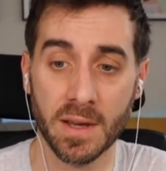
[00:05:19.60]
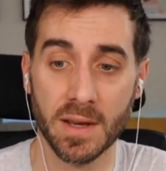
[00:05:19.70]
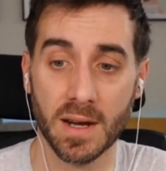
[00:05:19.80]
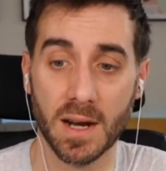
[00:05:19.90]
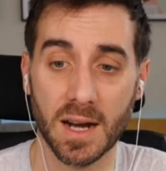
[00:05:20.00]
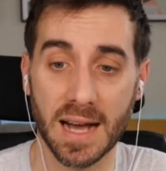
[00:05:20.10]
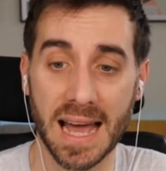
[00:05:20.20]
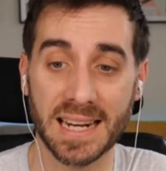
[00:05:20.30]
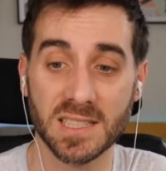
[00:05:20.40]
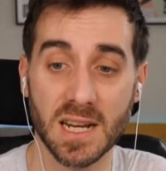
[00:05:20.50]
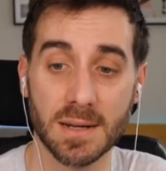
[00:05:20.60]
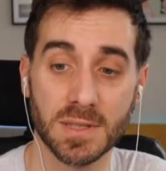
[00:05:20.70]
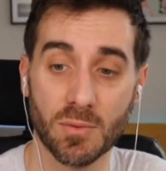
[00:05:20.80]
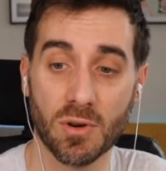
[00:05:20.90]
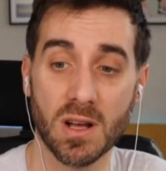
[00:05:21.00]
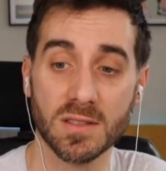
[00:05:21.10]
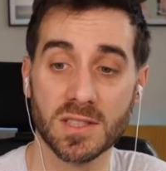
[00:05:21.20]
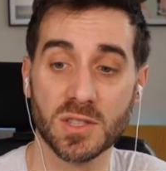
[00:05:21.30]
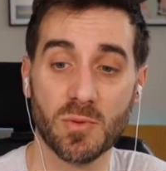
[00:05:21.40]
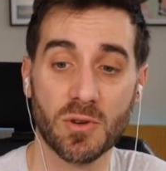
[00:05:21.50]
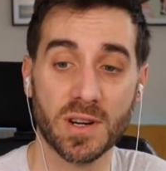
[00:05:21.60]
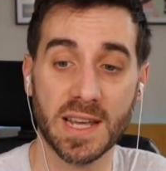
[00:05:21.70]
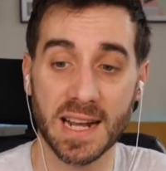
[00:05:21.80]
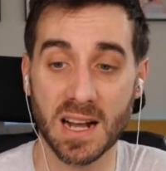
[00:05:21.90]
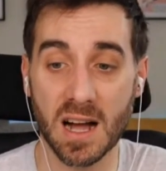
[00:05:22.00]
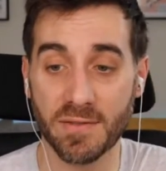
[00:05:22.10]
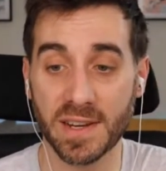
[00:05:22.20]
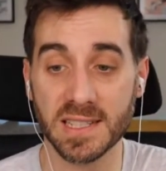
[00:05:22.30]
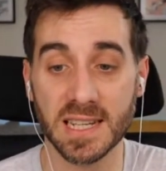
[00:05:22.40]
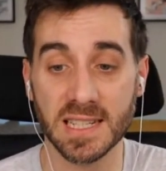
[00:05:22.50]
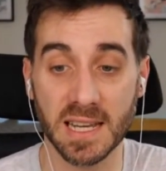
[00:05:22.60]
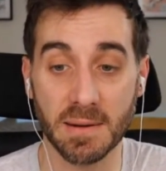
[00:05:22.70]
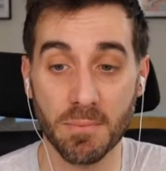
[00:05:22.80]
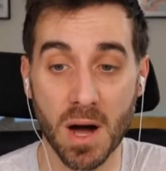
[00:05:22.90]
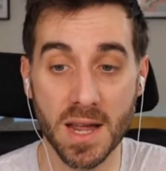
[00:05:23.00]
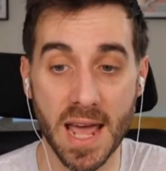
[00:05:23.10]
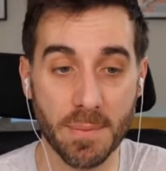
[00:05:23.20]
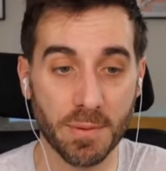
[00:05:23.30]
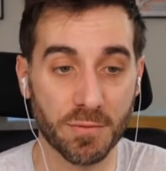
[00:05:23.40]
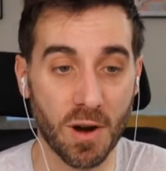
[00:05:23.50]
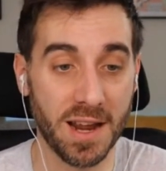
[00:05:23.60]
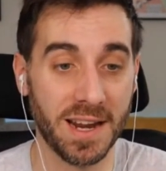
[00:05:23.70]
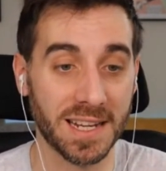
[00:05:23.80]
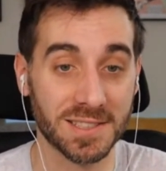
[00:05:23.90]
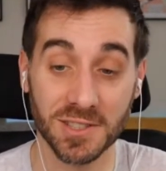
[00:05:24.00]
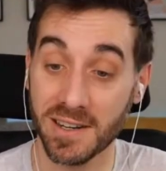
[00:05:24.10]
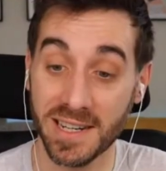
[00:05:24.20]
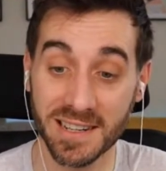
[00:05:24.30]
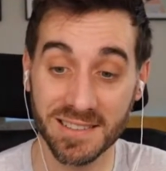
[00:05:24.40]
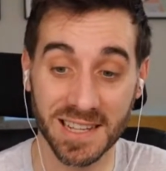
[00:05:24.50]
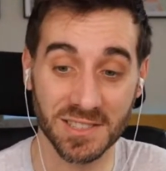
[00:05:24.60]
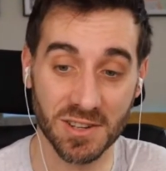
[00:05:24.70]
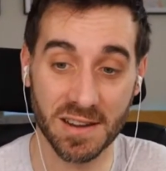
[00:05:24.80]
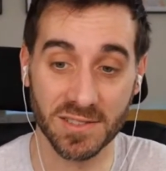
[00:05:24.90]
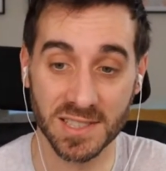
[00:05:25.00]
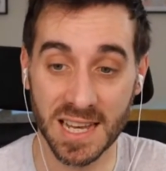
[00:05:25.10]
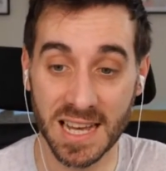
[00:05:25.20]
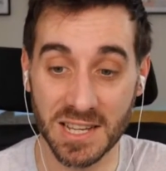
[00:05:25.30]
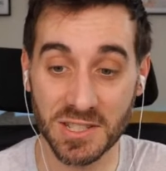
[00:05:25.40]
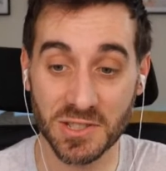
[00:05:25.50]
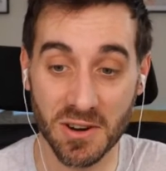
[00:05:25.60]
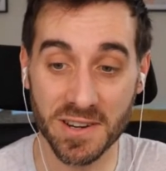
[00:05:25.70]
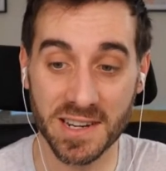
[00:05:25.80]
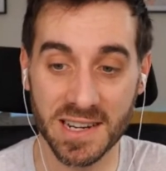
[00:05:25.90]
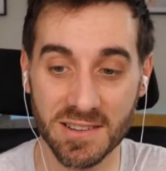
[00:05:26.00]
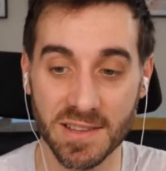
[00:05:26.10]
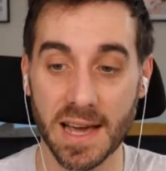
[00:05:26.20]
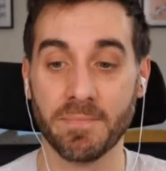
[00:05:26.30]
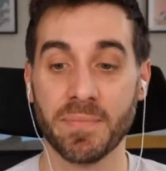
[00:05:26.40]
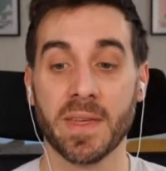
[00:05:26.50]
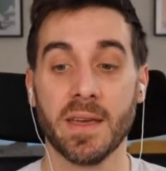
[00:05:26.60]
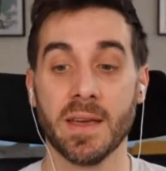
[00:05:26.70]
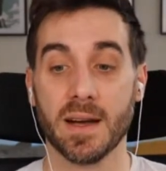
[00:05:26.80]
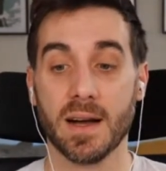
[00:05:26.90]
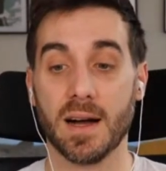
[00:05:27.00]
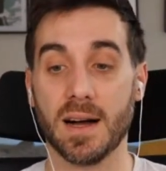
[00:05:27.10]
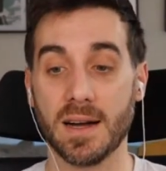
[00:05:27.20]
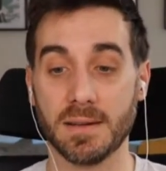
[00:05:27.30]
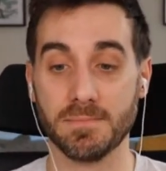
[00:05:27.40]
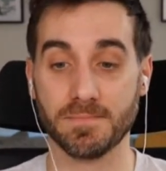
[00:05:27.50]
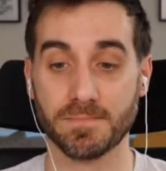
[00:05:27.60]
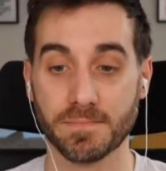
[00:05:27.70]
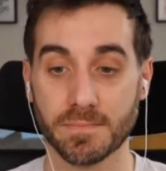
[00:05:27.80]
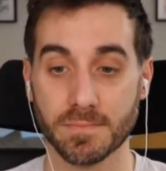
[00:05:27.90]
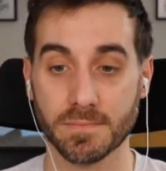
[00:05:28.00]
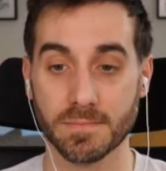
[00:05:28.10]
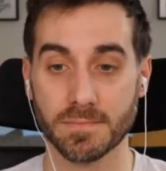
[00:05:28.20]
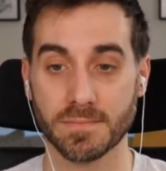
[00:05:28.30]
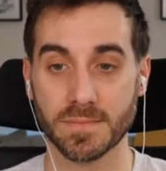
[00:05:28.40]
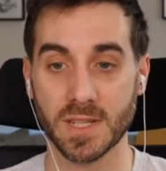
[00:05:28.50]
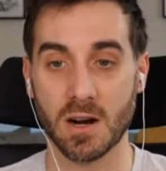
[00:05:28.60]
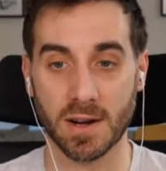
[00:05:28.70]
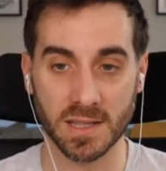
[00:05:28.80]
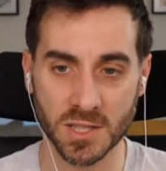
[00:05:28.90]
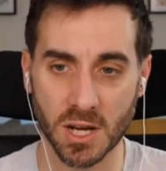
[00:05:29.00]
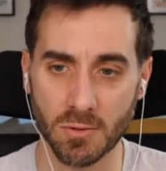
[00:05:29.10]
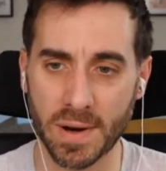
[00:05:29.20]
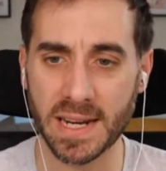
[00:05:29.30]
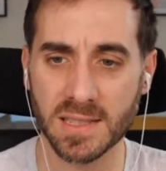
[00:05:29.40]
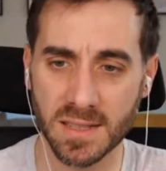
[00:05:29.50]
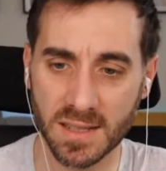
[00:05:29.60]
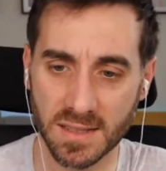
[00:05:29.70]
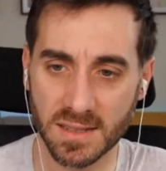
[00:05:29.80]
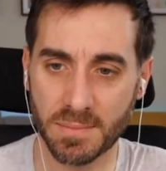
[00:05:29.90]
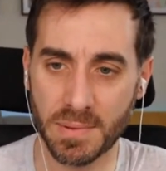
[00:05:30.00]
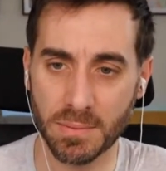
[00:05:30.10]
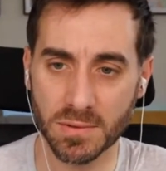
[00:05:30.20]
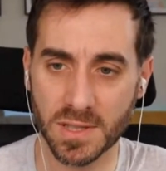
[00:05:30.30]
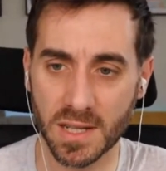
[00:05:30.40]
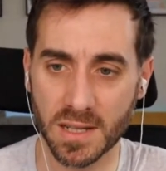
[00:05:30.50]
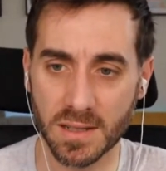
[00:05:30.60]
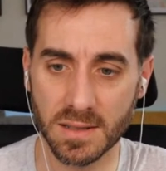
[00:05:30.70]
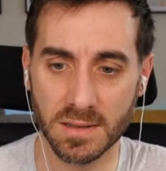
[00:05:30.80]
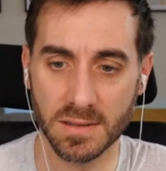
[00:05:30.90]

Had to stop somewhere else this morning to get coffee, and it tastes like mud. Happy Friday. Sorry to hear that, Travis. Sorry to hear that. All right, let's go. Wait, people are saying